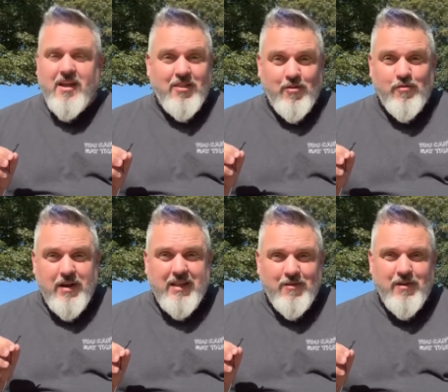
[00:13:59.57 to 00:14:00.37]
They
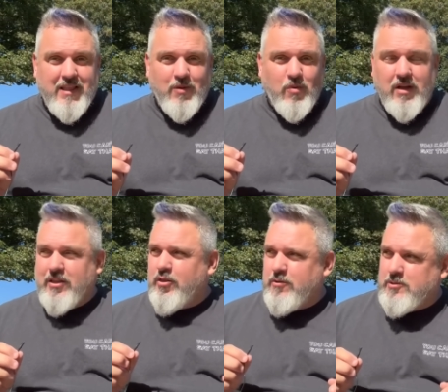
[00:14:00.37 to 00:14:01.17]
really were. I
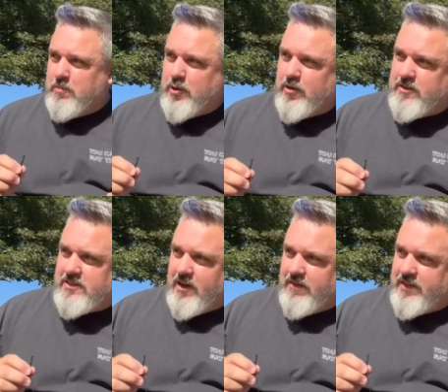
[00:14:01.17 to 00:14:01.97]
thought there was a bird
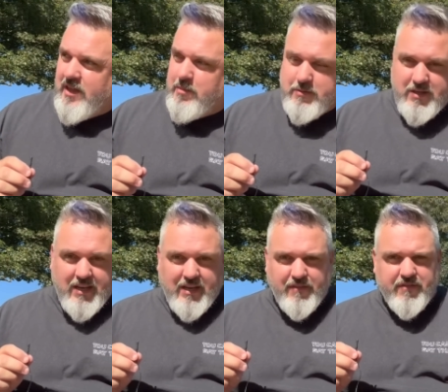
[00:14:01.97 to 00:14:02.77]
sat over there, but it was a
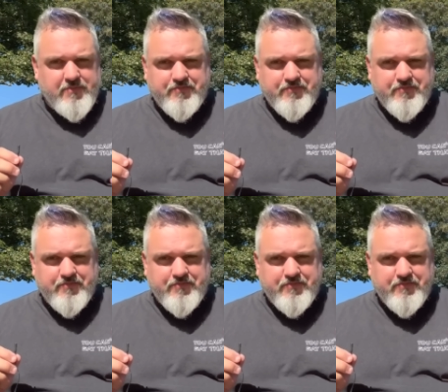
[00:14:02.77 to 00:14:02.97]
leaf.